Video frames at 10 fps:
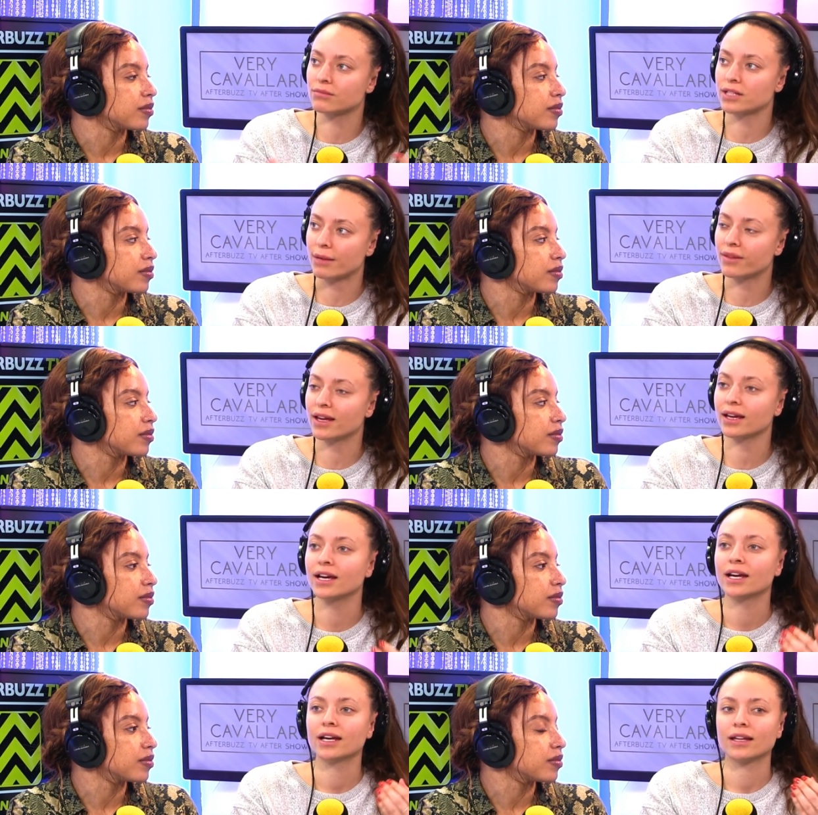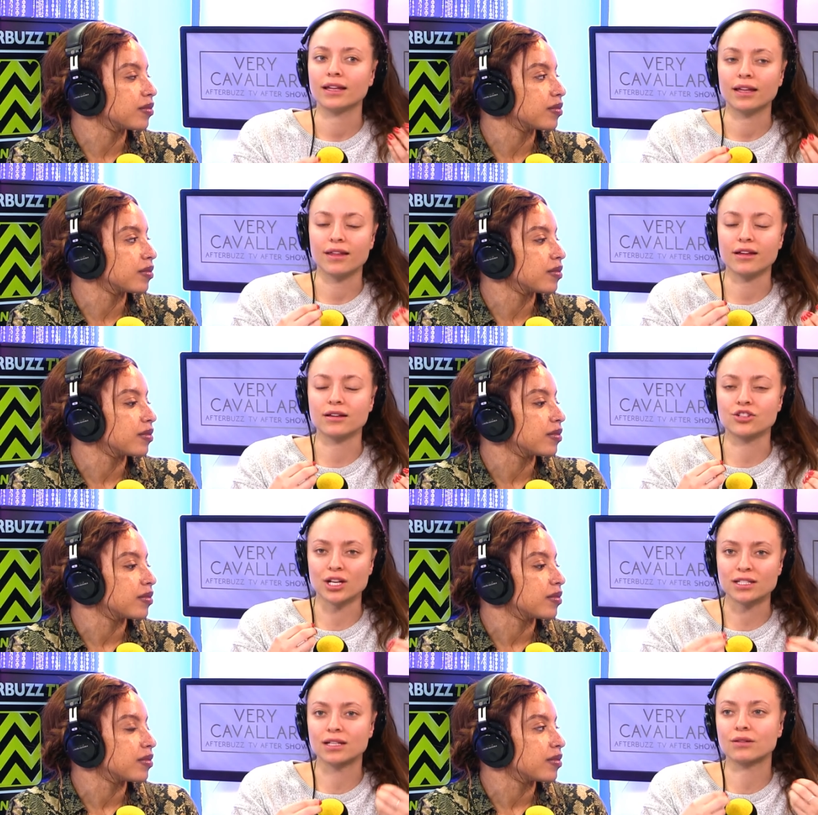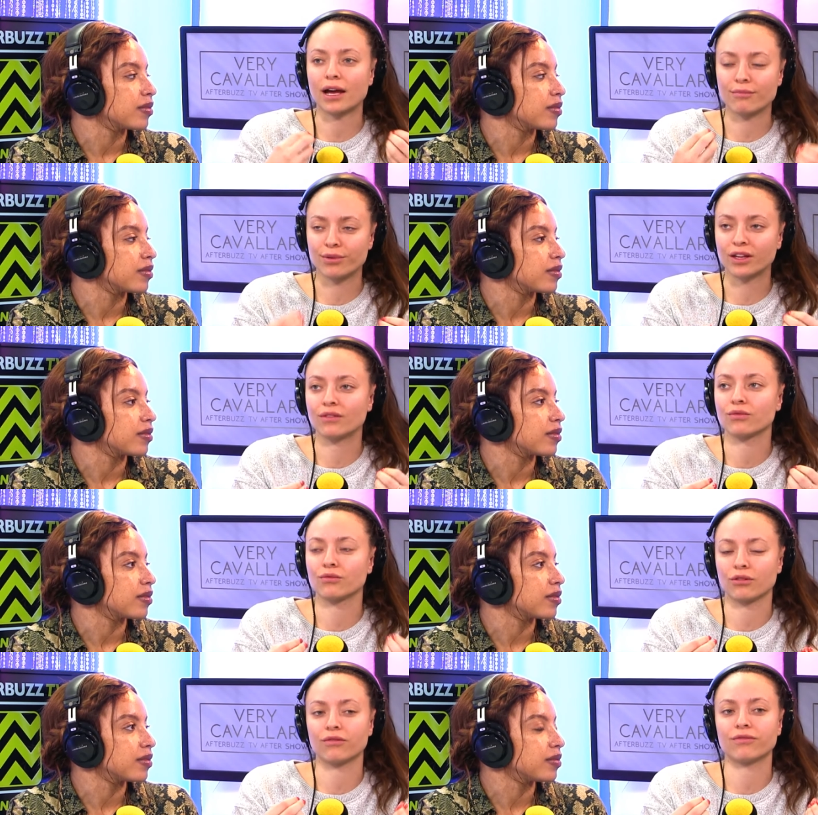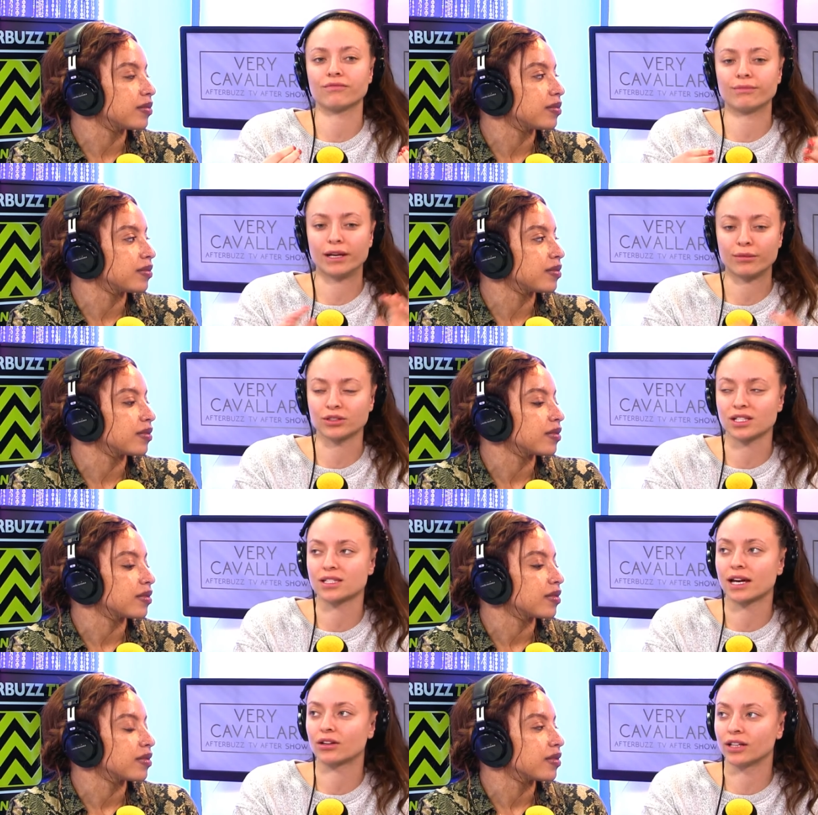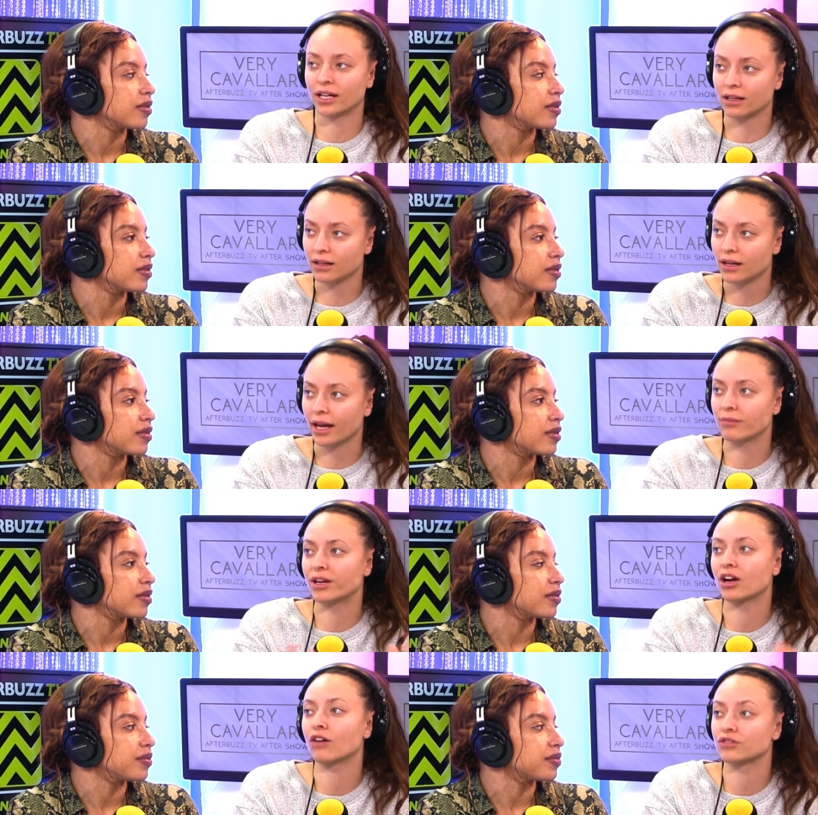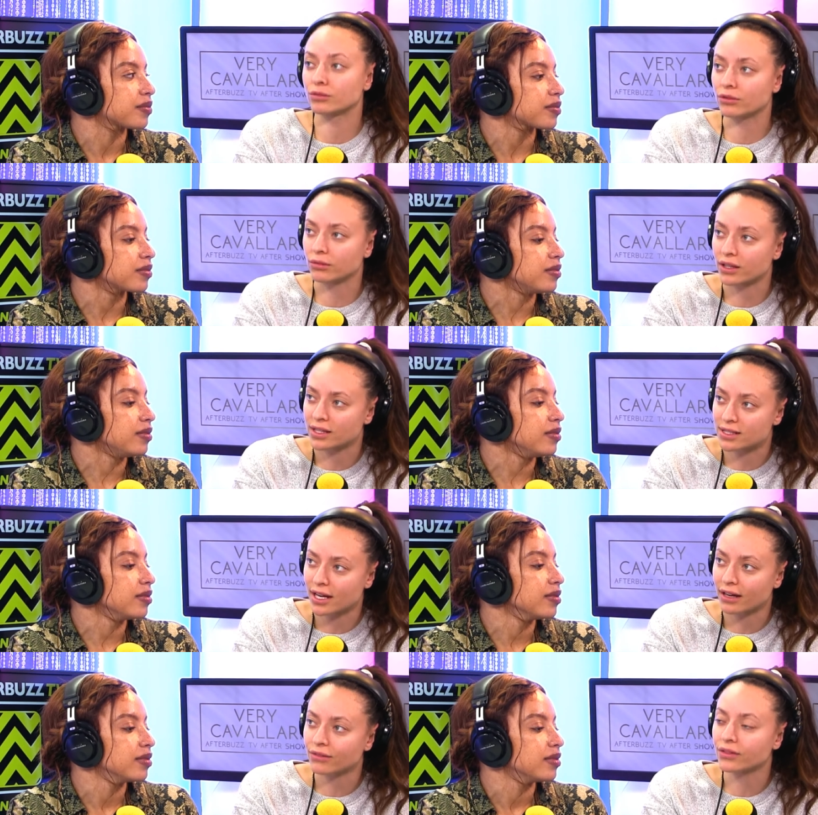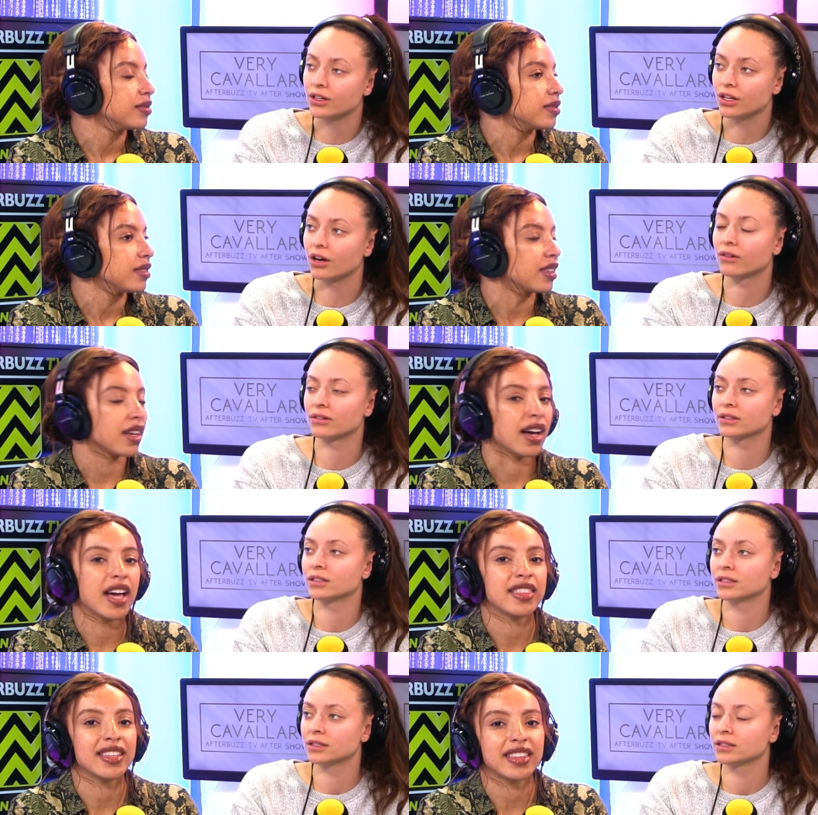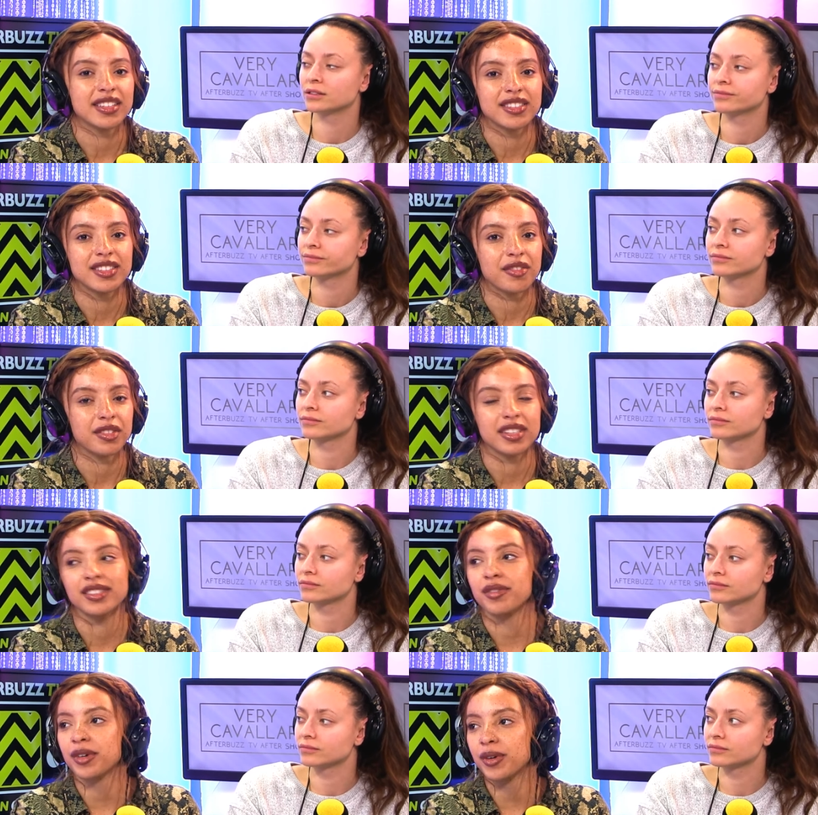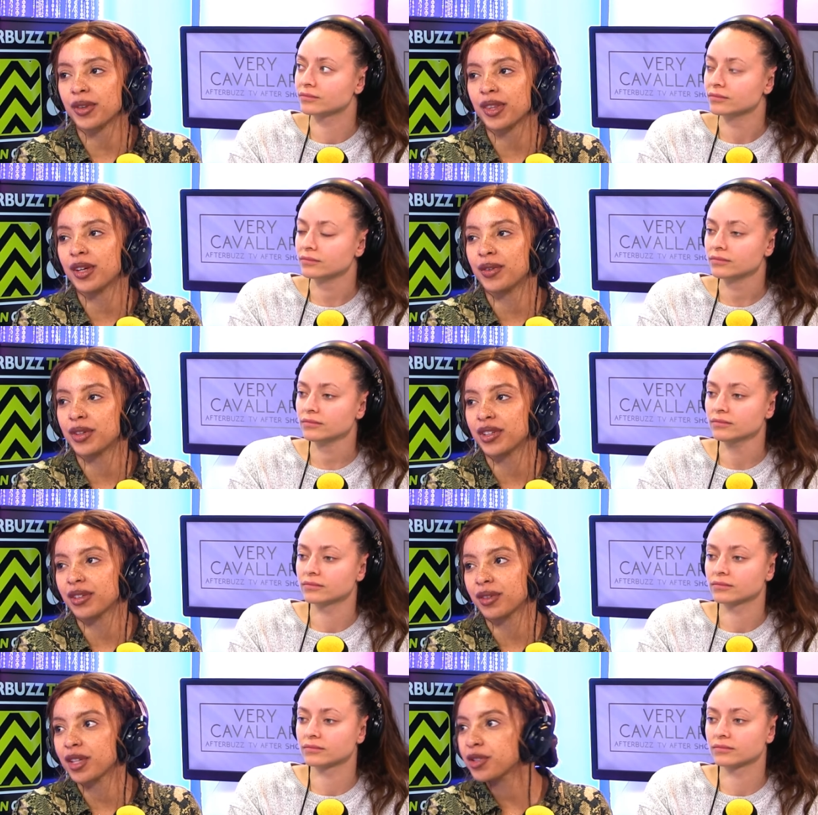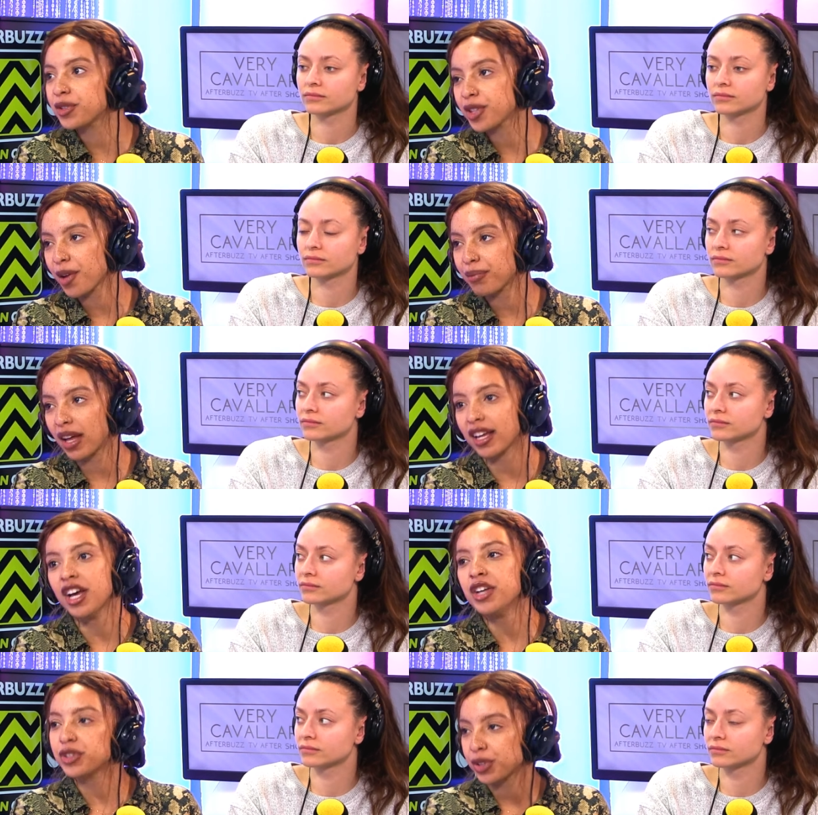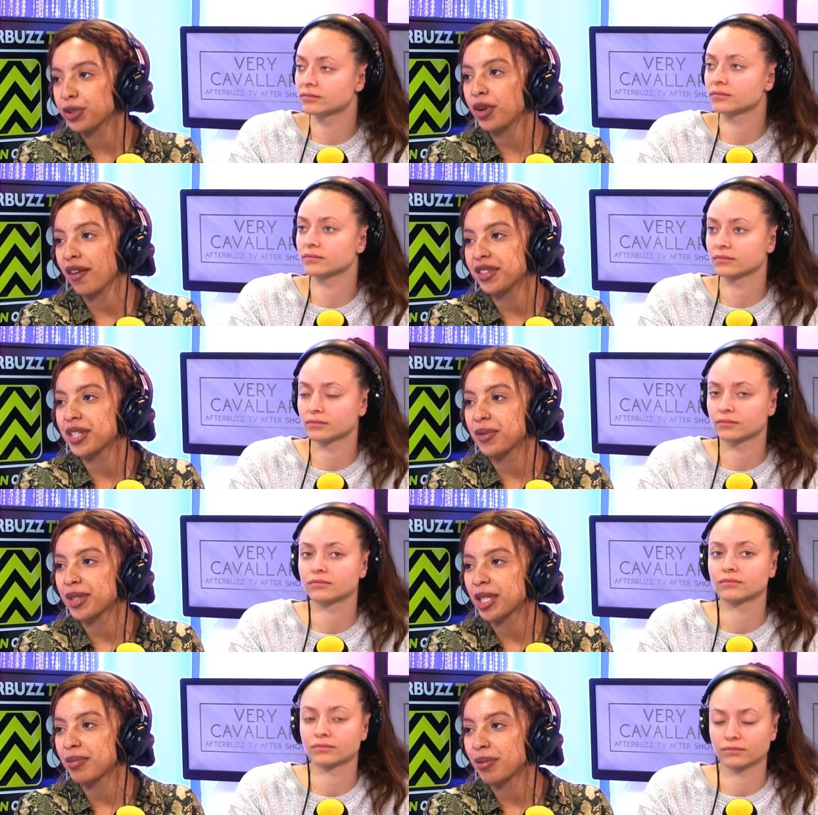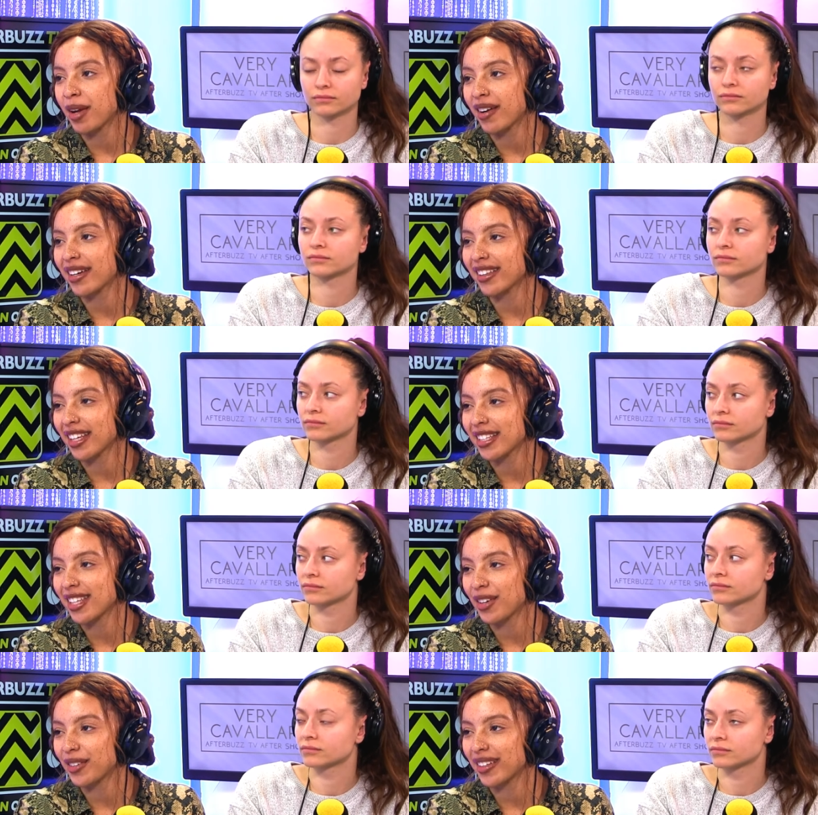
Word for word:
Speaker 1: type thing, Justin, I believe, will be able to settle in and be comfortable with his life.
Speaker 2: Yeah.
Speaker 1: You know?
Speaker 2: Yeah, I think that's definitely difficult, though, when you're in a relationship. Like, Scoot obviously wants to be married and, like, settled